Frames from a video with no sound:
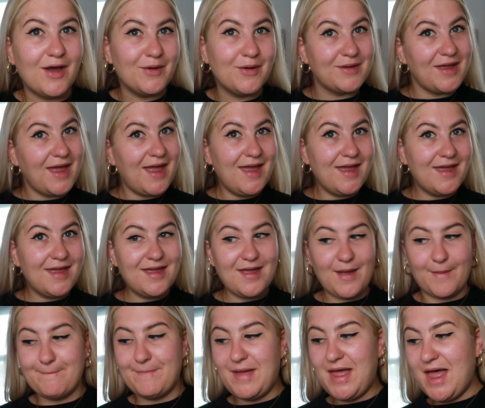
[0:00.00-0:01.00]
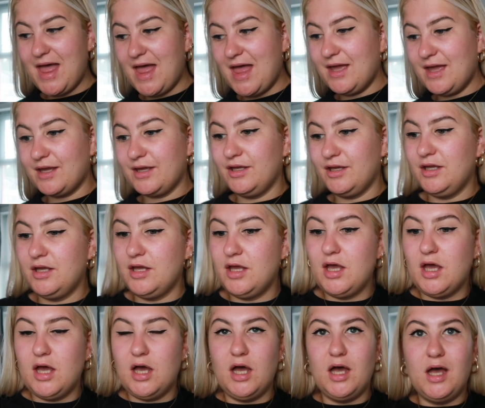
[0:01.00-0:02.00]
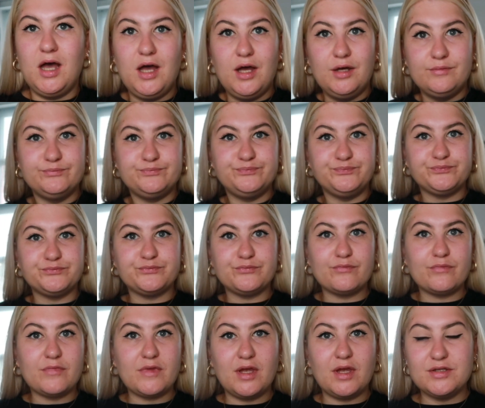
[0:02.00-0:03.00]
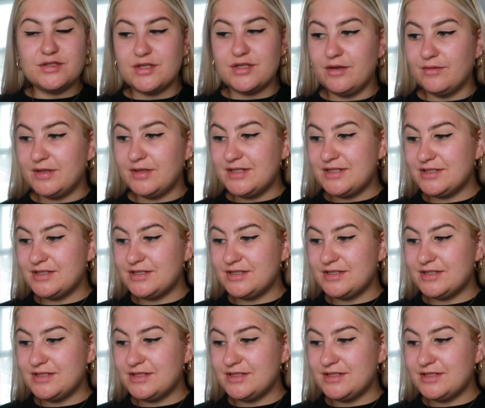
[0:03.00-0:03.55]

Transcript: Okay, I'm back. So I'm going to